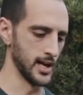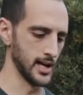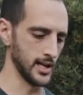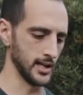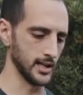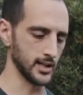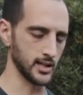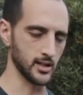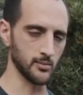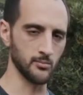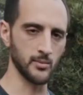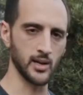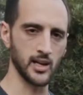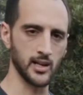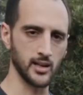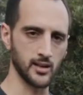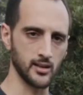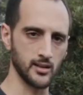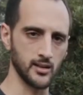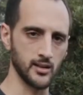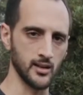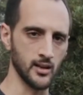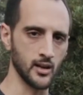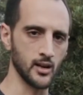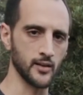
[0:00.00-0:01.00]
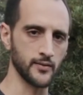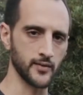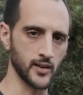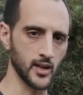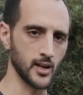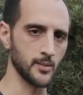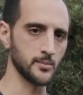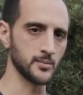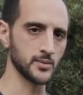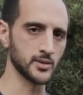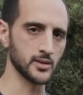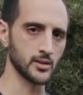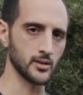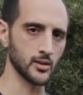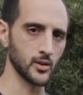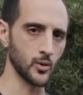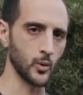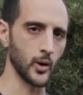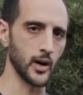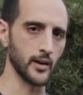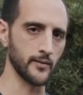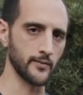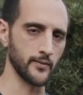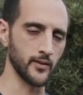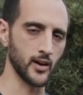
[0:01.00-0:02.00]
it can make Nerf games
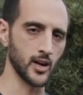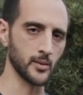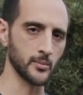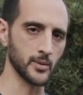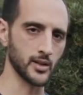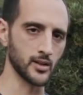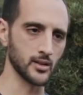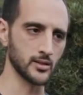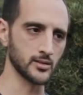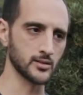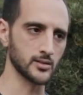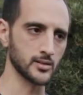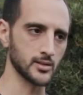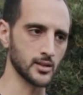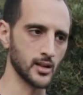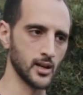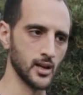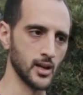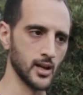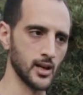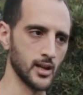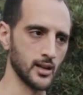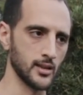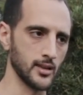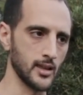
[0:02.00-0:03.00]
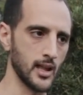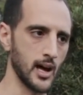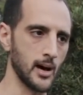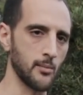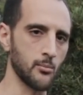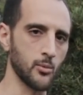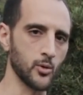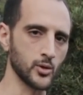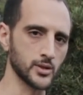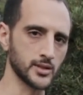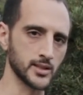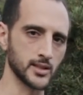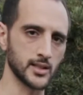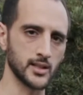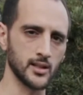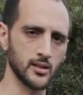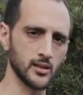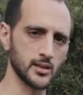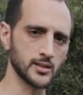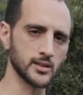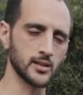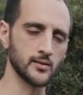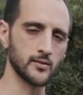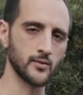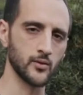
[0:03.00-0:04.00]
quite fun, because now more skill
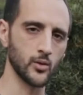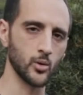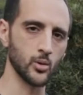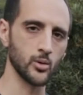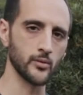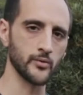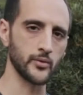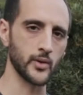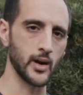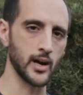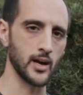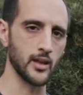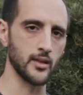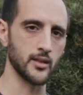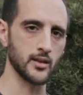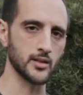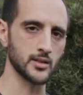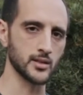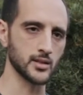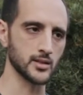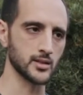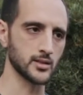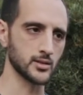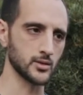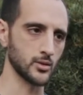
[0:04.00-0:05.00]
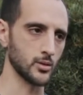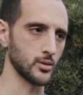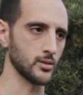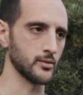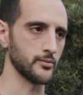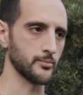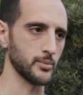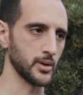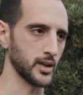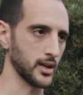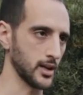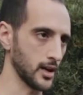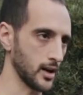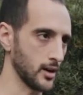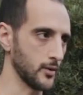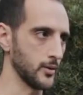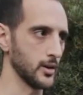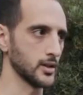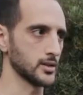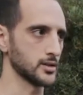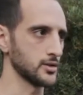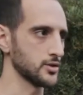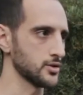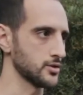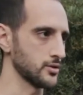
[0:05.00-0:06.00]
is involved rather than just sort of
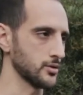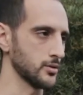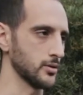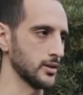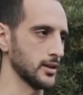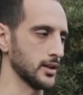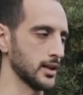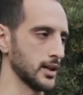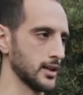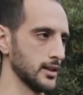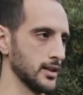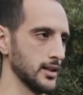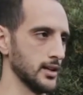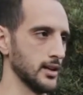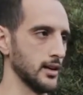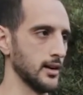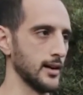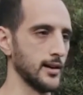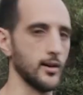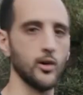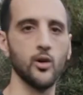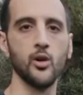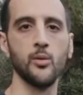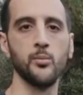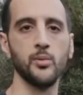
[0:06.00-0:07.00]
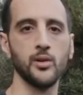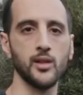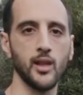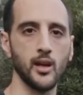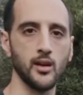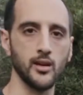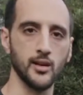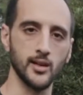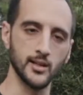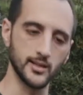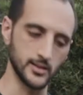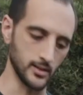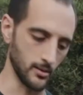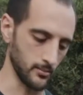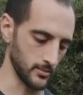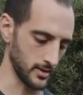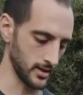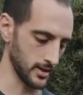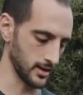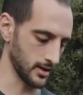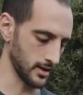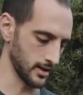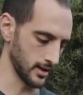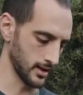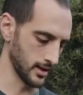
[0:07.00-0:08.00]
precariously shooting in the air and hoping that you hit
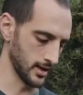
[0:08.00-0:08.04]
something.